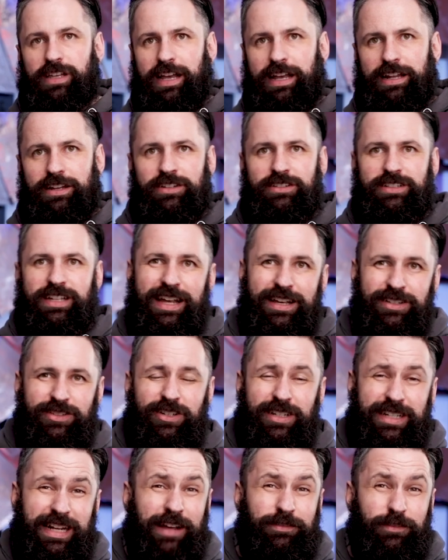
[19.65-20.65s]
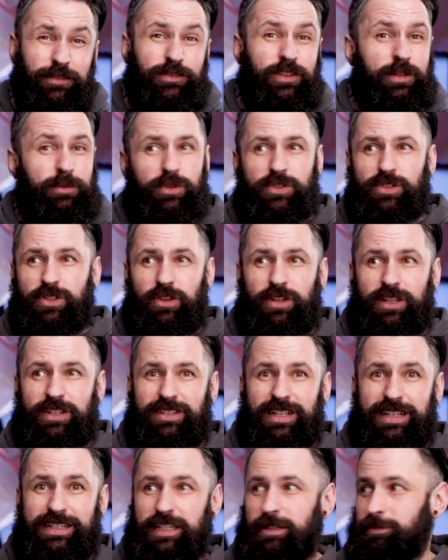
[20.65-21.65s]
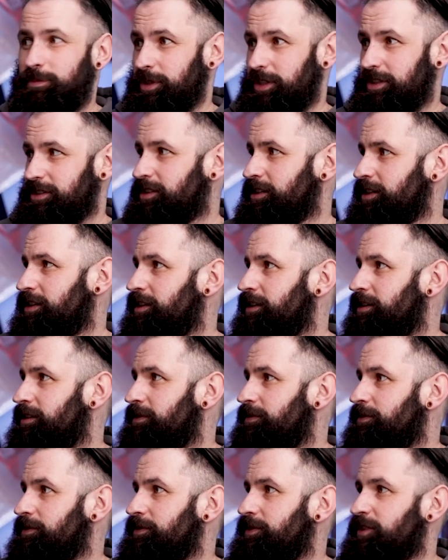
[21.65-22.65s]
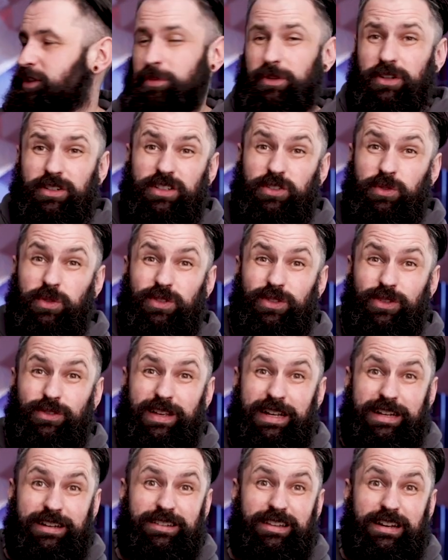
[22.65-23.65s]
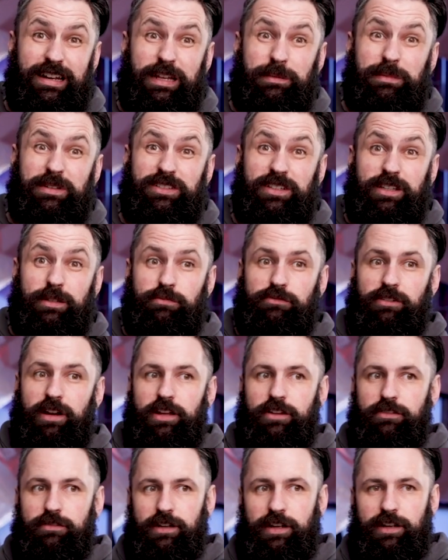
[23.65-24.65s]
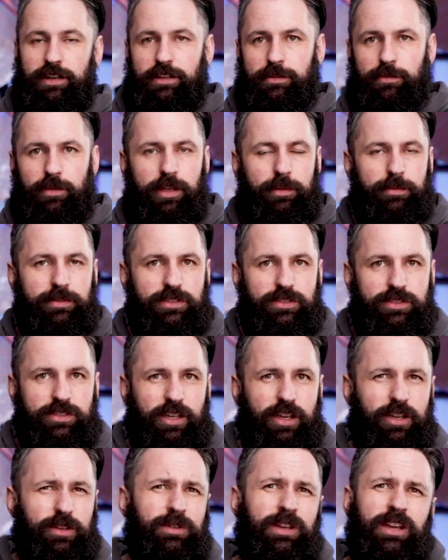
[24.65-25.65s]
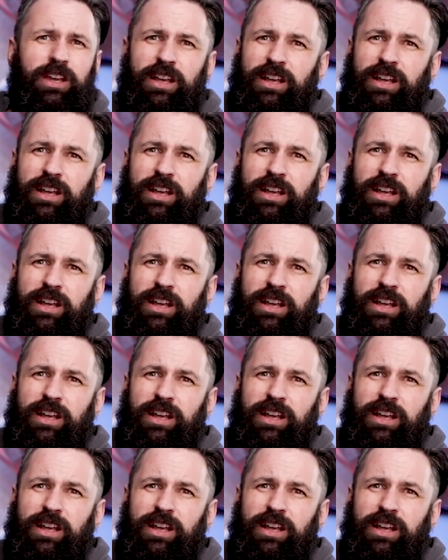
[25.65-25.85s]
And yes, I could have a few more sockets added, but to be honest, we're sort of hitting the limits of the breaker in here at the moment. So